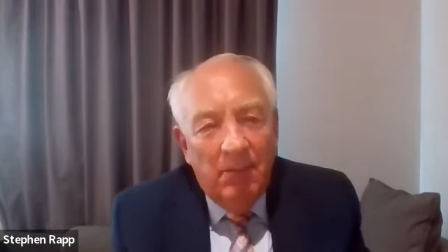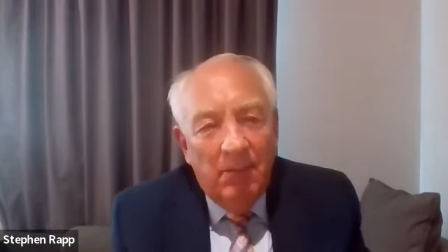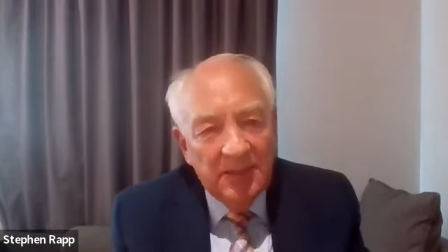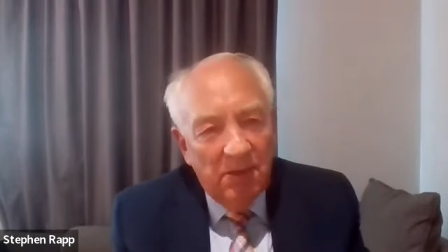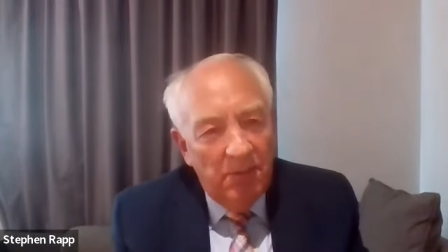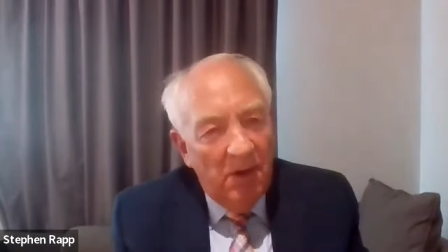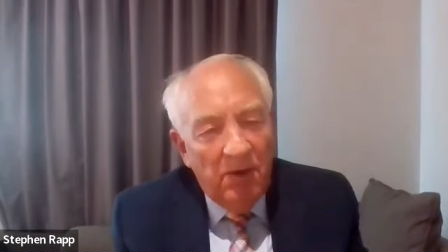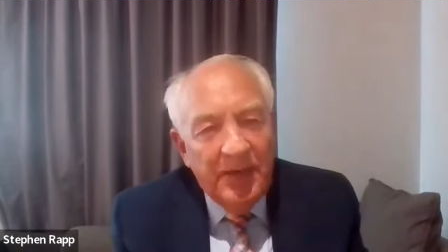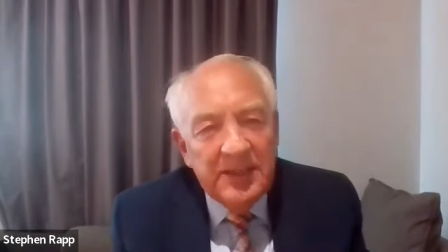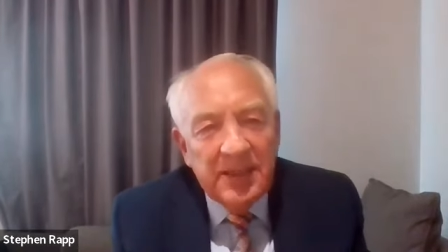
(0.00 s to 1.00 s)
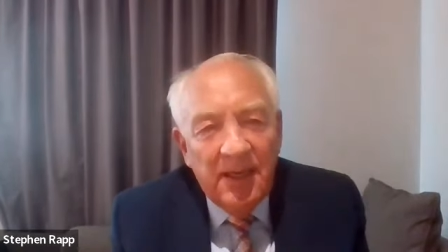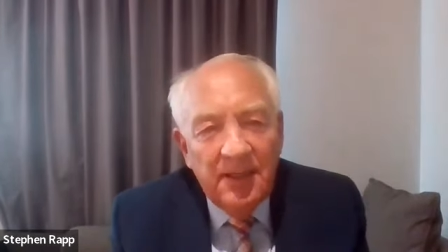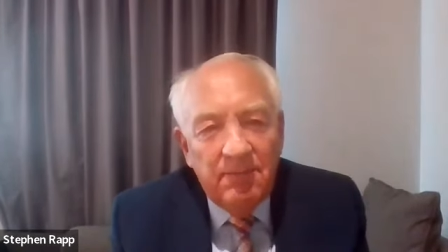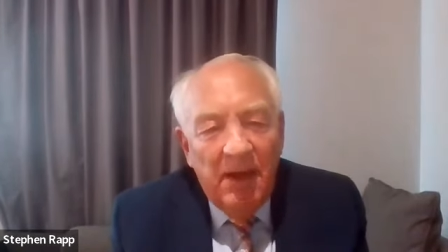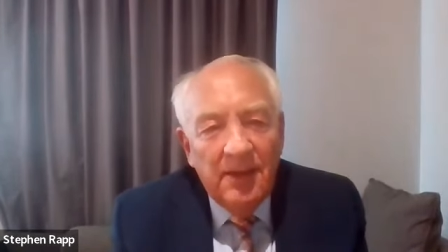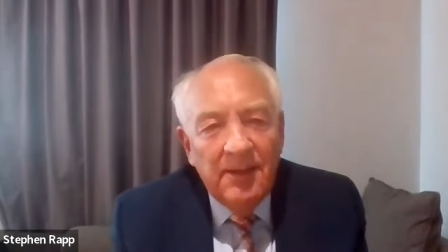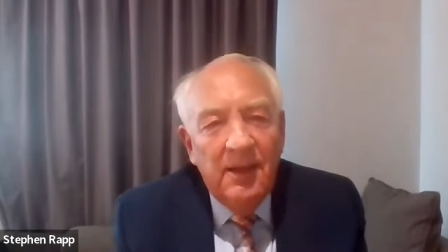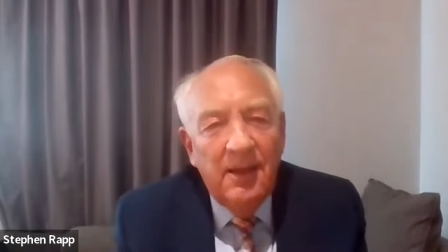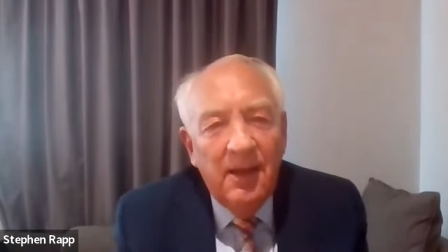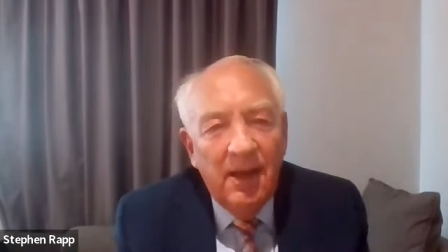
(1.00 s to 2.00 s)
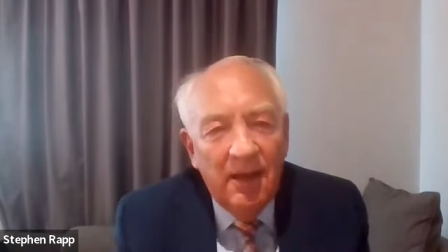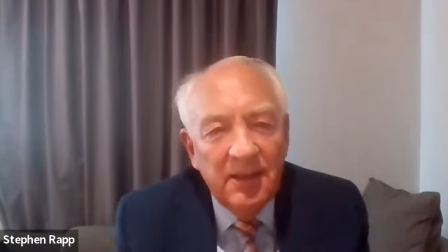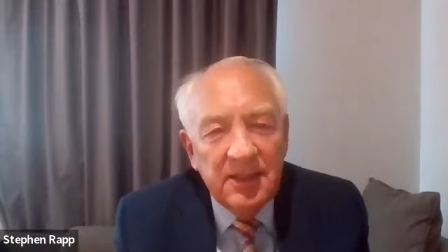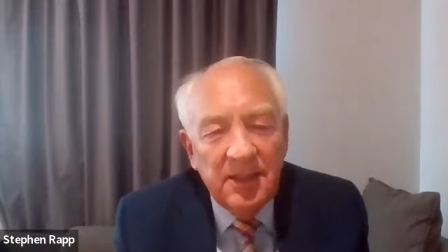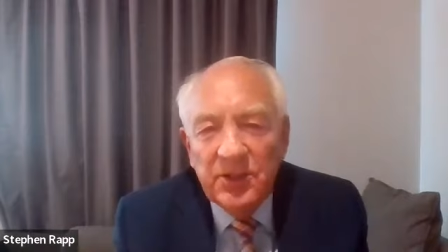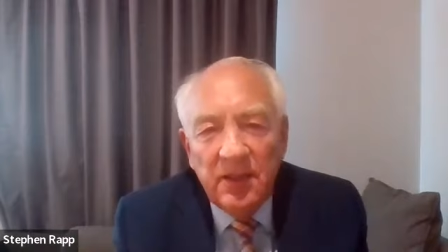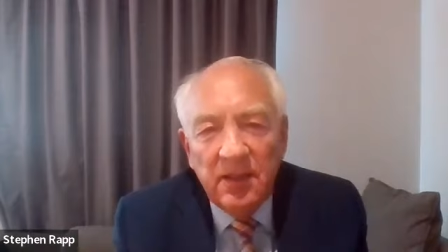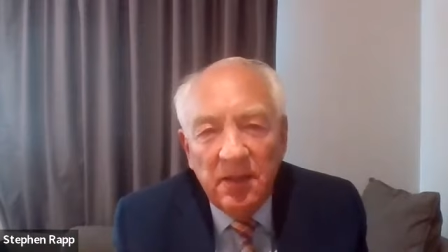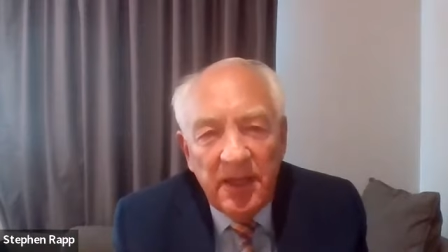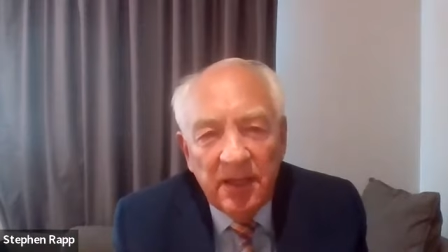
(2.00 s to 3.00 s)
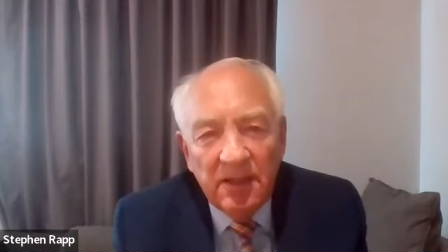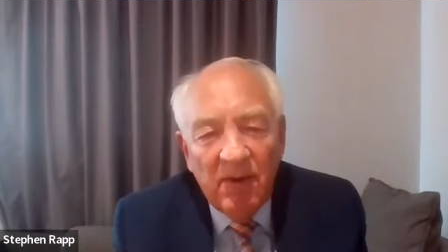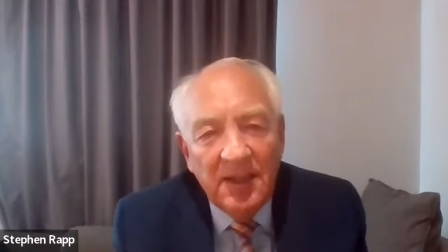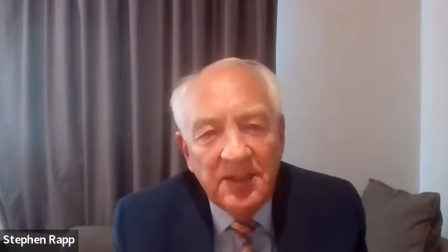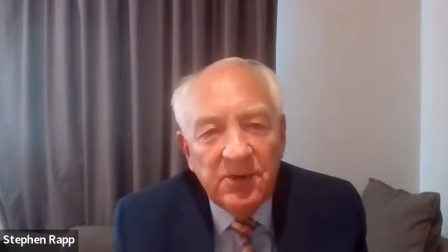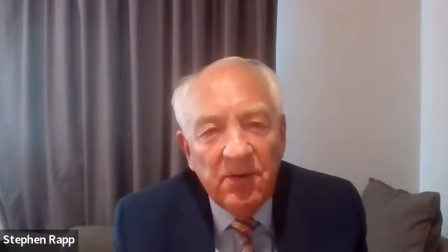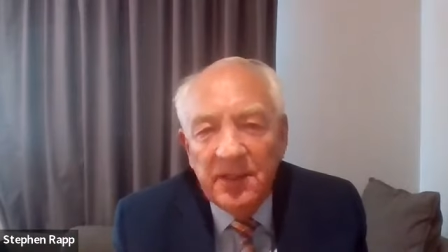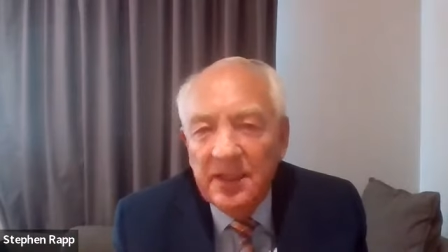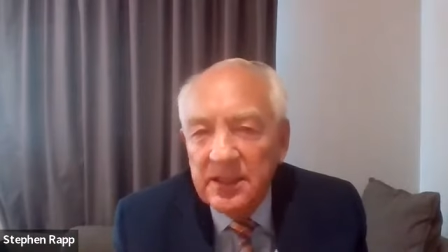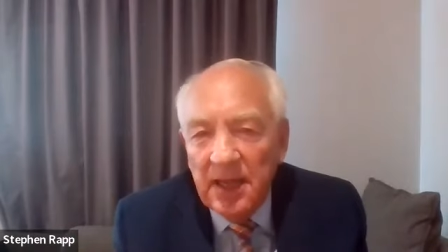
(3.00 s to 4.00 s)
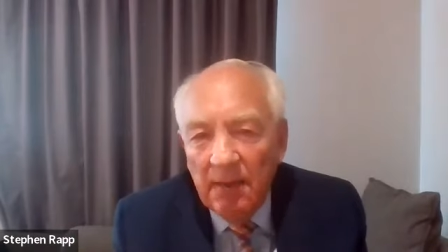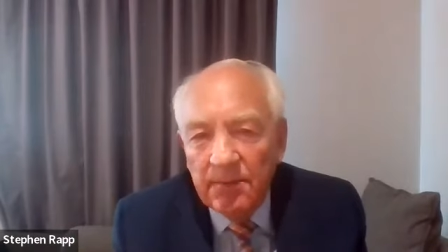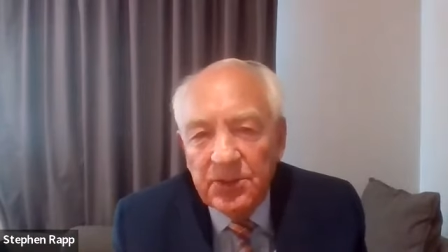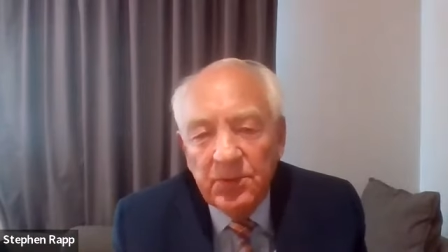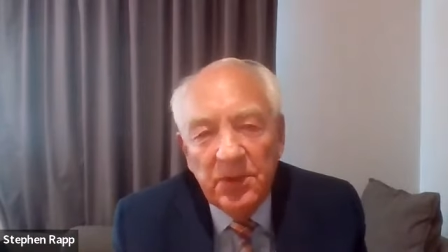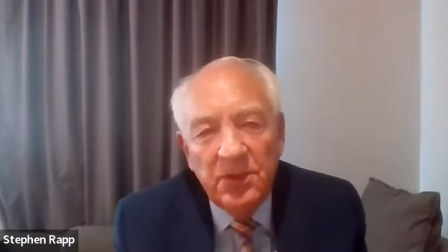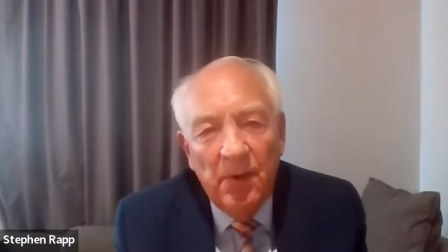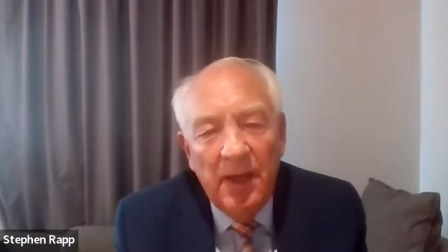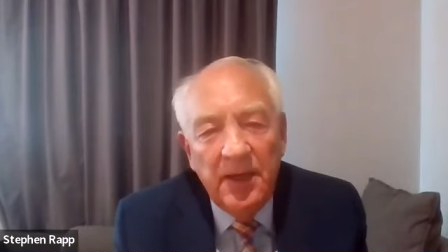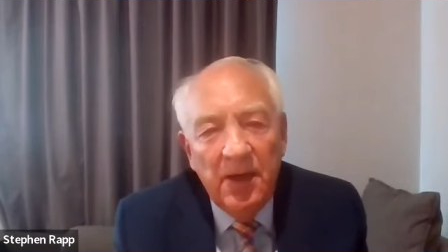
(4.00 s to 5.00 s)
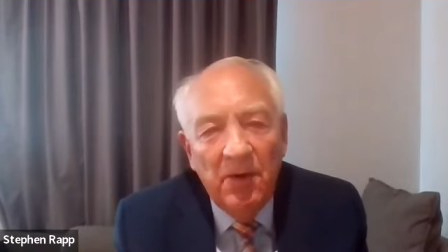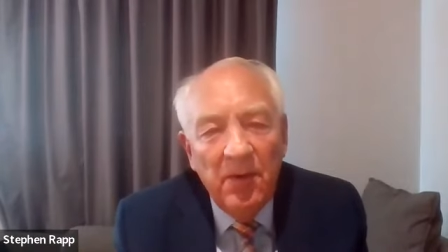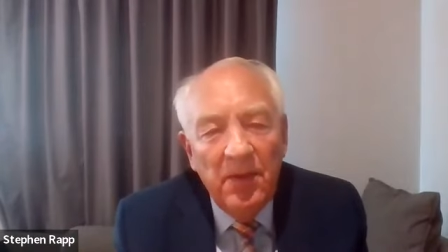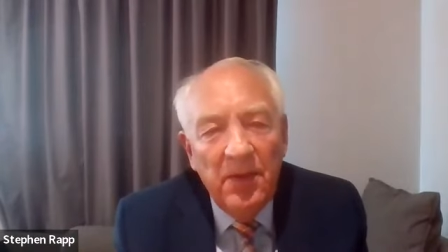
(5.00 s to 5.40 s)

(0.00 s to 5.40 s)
Bosco Baragwiza had been essentially the legal advisor on the establishment of the radio,